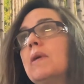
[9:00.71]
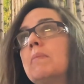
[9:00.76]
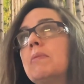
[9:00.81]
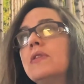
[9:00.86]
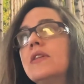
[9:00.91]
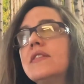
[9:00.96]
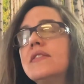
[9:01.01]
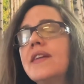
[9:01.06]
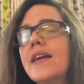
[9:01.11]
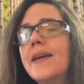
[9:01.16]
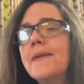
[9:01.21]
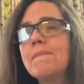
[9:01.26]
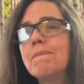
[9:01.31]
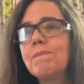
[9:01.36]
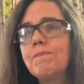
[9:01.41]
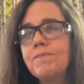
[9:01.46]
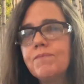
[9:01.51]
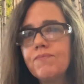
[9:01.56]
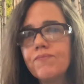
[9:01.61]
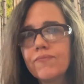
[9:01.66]
people that say,
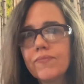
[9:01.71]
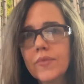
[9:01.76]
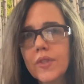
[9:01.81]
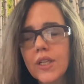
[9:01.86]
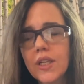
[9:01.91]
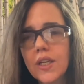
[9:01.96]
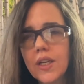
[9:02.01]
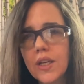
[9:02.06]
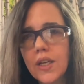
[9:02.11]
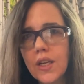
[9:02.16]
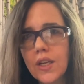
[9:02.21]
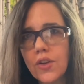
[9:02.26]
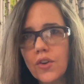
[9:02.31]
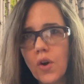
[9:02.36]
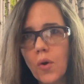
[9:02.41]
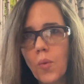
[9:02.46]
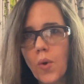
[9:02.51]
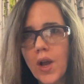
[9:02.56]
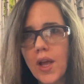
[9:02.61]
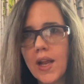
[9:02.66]
you
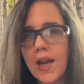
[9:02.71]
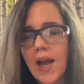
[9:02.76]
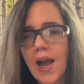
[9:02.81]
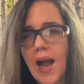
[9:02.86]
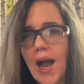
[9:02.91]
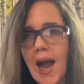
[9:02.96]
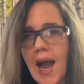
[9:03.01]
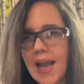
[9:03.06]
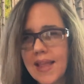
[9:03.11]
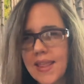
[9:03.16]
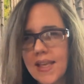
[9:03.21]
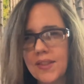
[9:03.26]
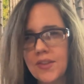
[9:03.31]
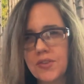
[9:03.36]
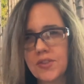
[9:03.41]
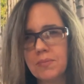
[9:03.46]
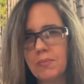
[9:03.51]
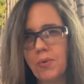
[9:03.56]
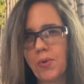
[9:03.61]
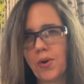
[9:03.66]
know what? I think
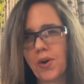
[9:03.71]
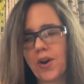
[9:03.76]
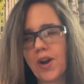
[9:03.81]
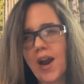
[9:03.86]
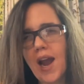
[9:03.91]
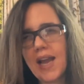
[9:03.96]
there's more.